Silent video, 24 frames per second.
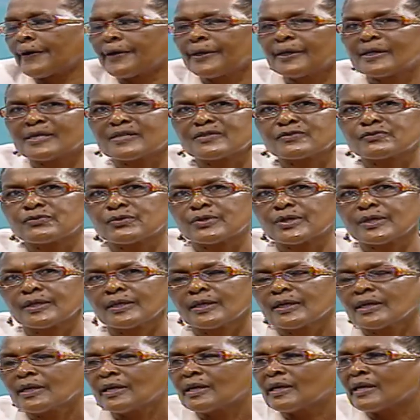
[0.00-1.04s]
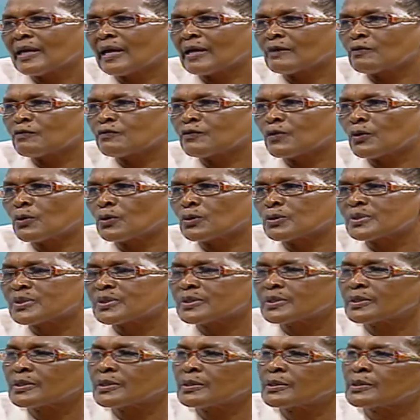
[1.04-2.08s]
Industry, and of course
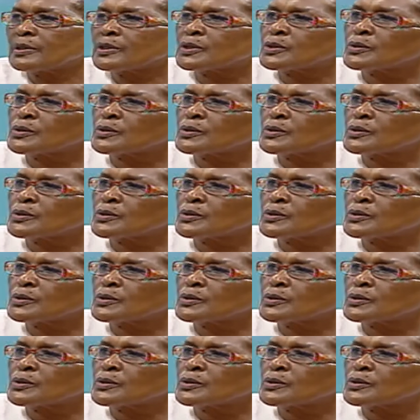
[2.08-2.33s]
it